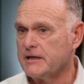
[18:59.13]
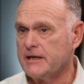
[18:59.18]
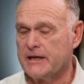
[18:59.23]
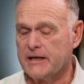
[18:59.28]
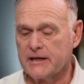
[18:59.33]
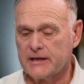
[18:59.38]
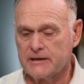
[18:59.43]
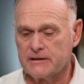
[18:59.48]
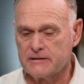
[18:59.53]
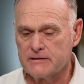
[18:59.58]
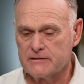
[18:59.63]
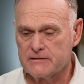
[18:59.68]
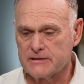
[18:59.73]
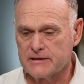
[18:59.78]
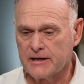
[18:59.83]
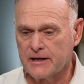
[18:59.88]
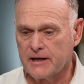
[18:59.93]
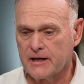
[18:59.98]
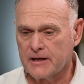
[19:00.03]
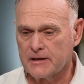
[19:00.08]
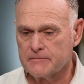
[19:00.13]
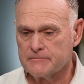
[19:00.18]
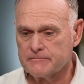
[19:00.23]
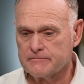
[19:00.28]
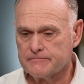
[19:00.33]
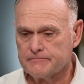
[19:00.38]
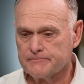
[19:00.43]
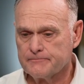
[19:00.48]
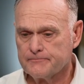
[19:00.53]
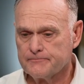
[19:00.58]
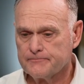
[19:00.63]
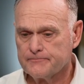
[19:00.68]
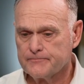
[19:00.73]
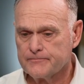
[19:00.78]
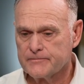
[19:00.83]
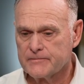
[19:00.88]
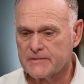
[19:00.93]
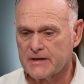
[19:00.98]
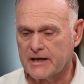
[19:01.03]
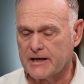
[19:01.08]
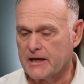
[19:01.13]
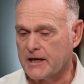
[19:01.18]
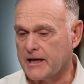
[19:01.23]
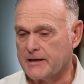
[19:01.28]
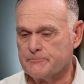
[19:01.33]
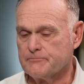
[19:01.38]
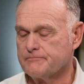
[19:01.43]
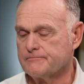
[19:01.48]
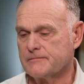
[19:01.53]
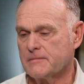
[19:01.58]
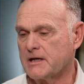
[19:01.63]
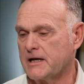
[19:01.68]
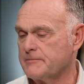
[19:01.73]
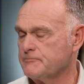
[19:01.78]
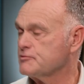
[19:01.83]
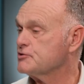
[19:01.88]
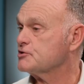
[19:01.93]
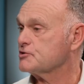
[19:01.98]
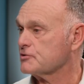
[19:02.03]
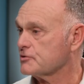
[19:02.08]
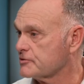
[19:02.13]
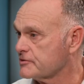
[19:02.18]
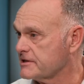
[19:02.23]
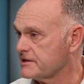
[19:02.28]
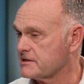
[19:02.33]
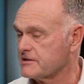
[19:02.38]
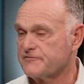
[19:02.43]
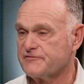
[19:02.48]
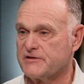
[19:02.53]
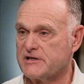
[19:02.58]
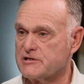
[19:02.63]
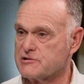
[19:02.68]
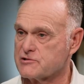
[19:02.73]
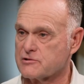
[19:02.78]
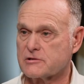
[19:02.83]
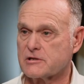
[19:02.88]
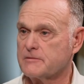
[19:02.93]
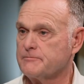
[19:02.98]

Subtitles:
And I'm sure that the fees are